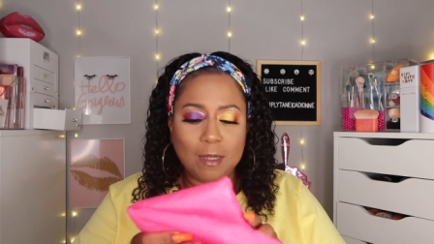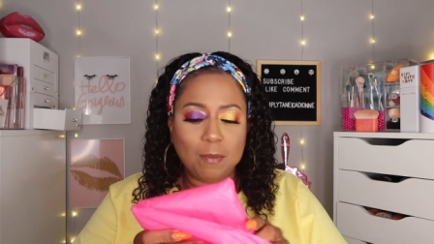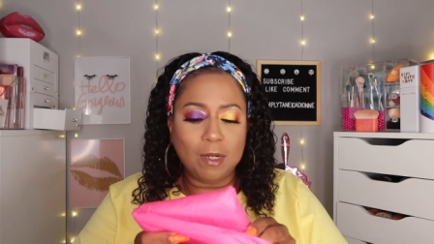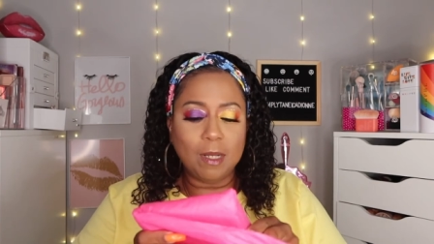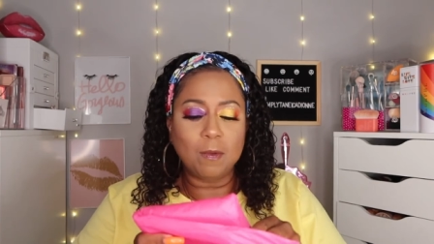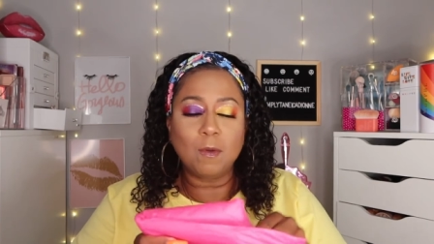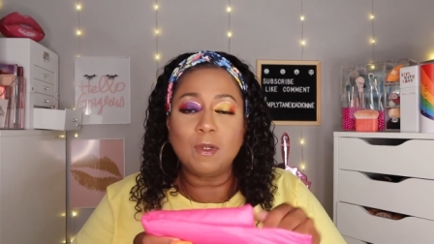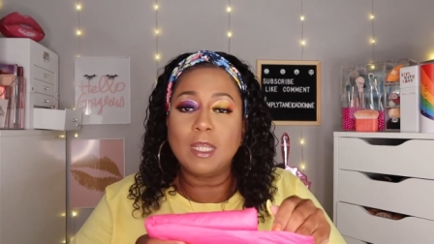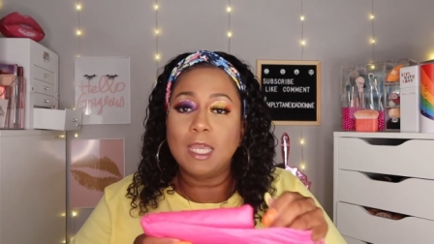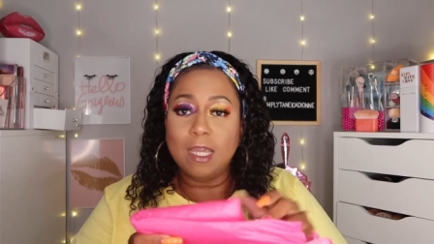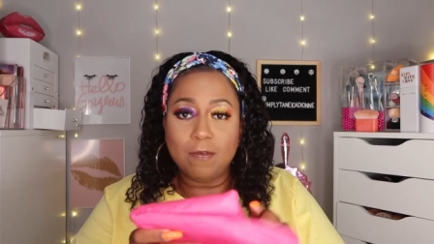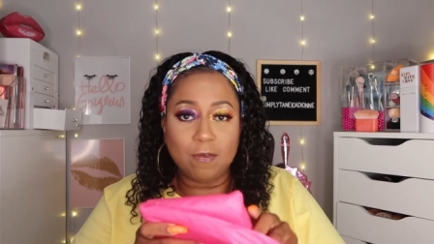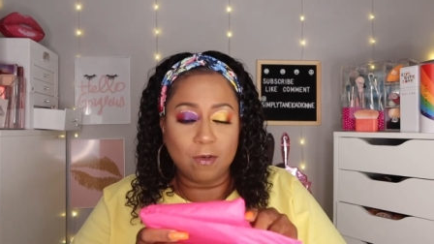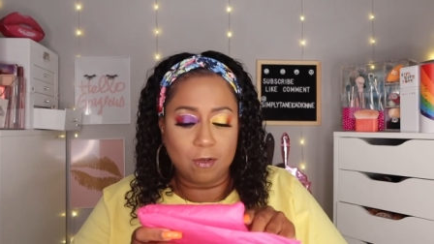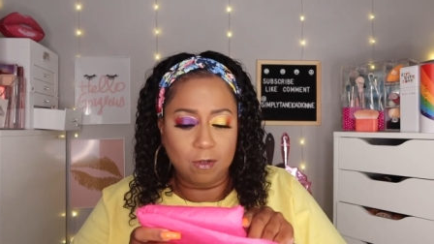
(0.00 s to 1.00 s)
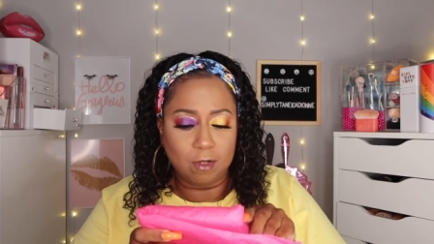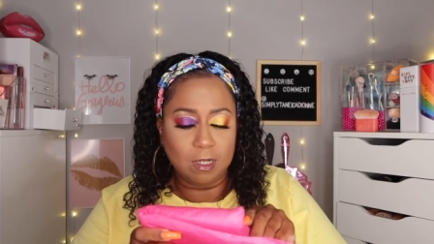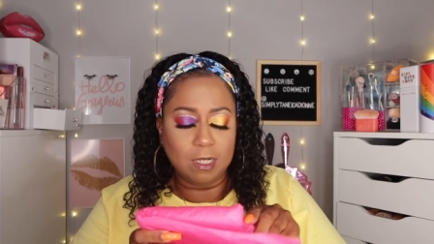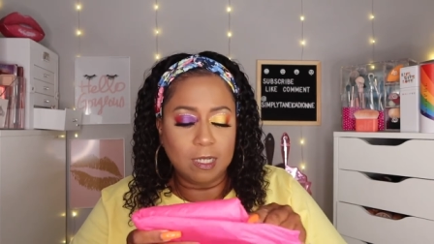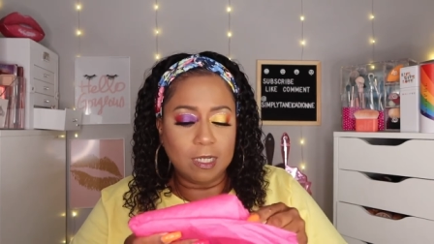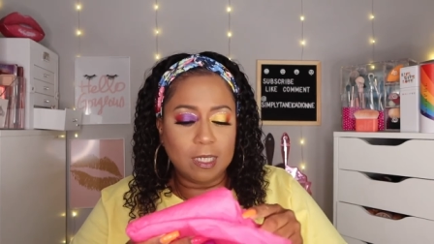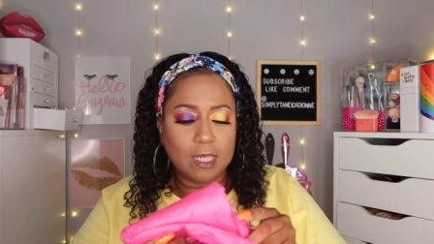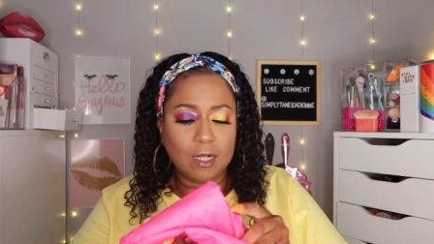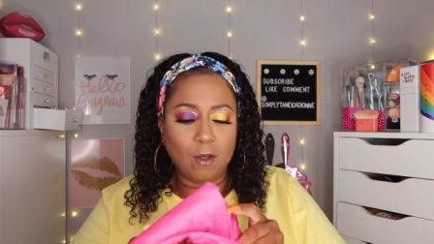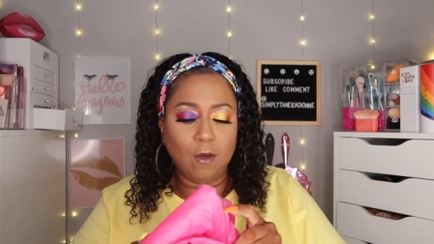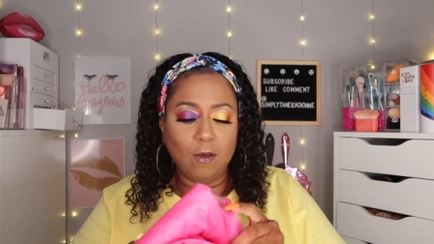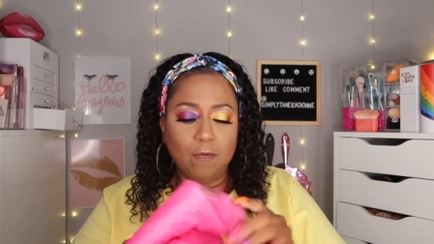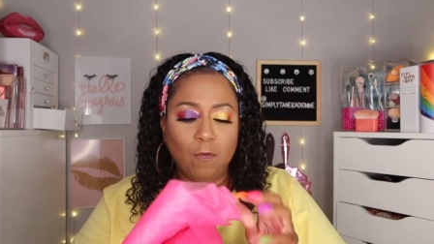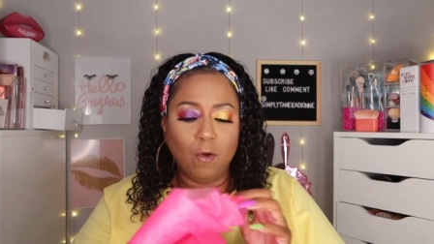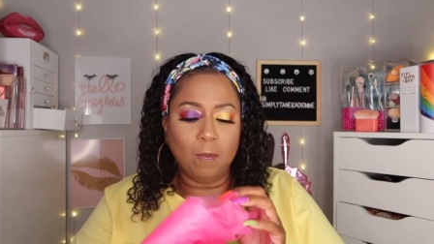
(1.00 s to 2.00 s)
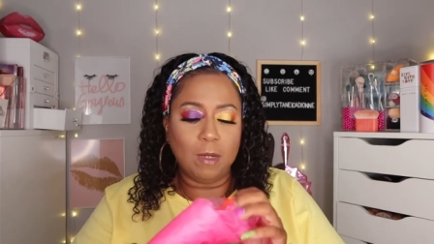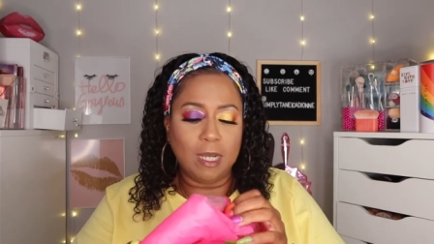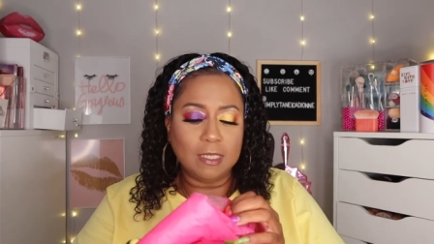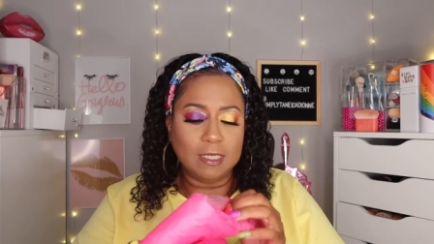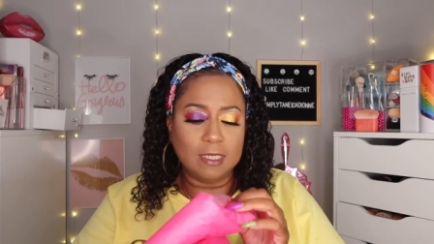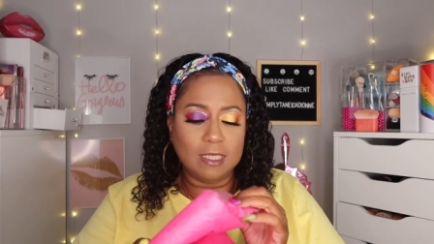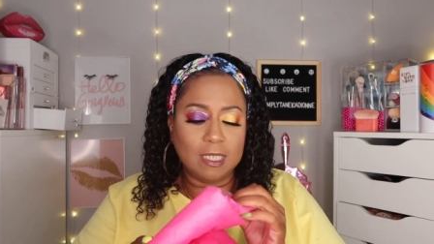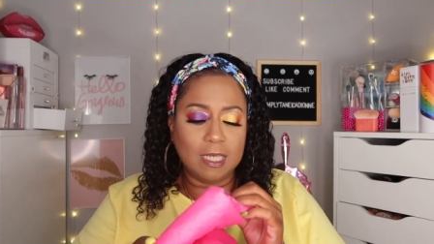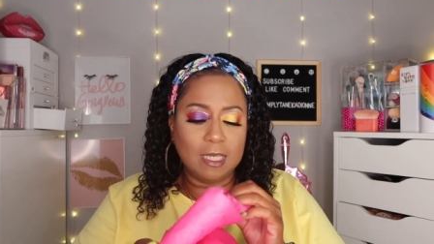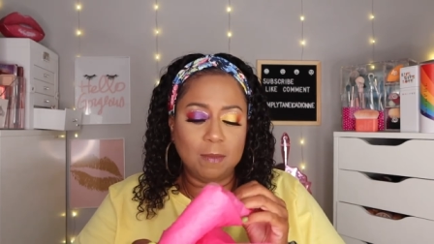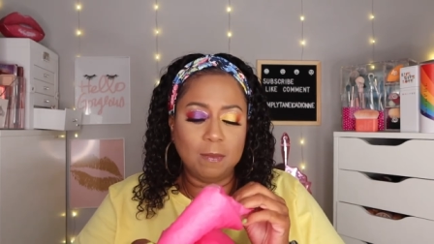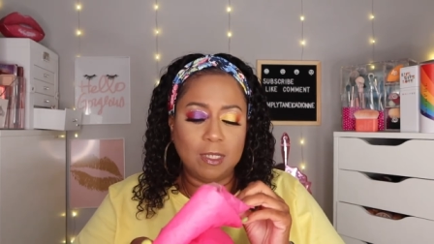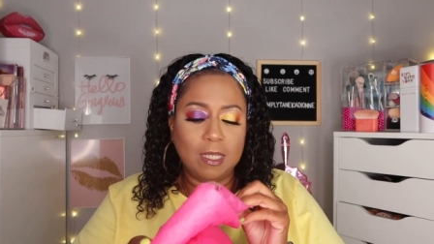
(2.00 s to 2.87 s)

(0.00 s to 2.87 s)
I probably won't ever uh, get all four boxes again.